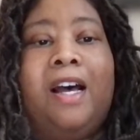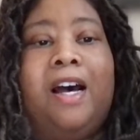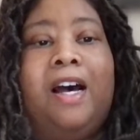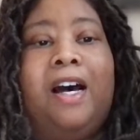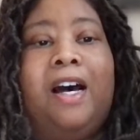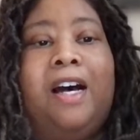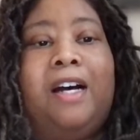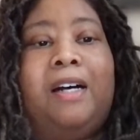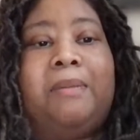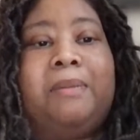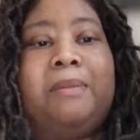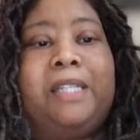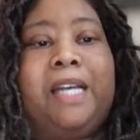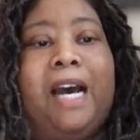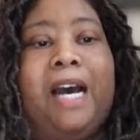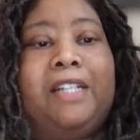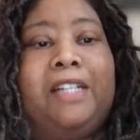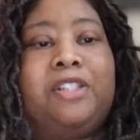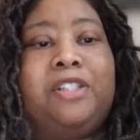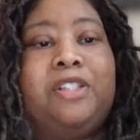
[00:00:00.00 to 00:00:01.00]
Uh,
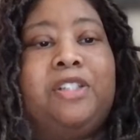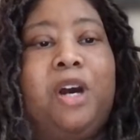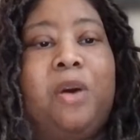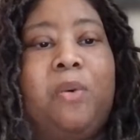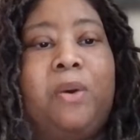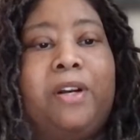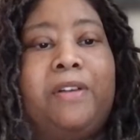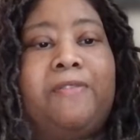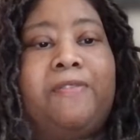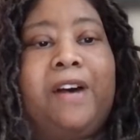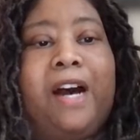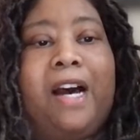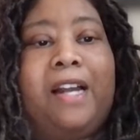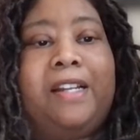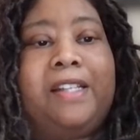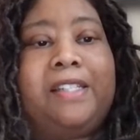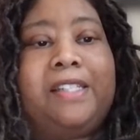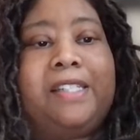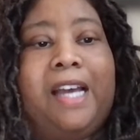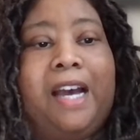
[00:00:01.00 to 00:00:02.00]
guys, you know where to
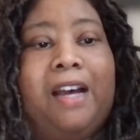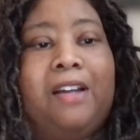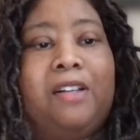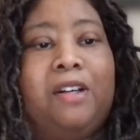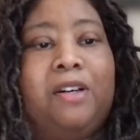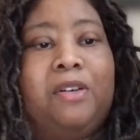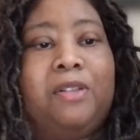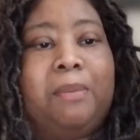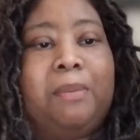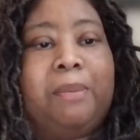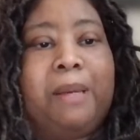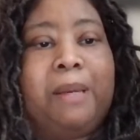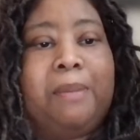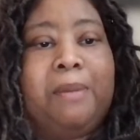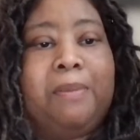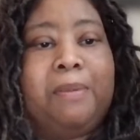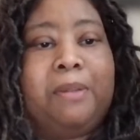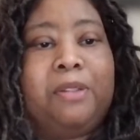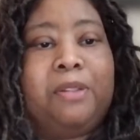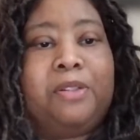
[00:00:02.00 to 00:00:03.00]
find us. Download the
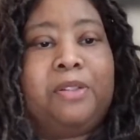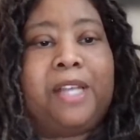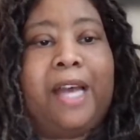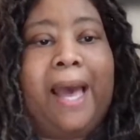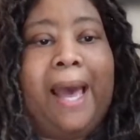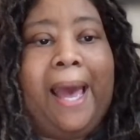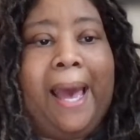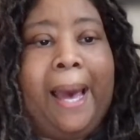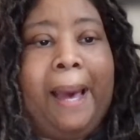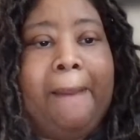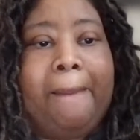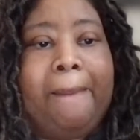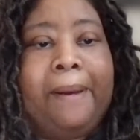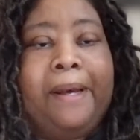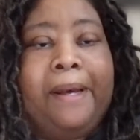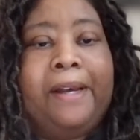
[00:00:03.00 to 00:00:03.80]
Babypalooza app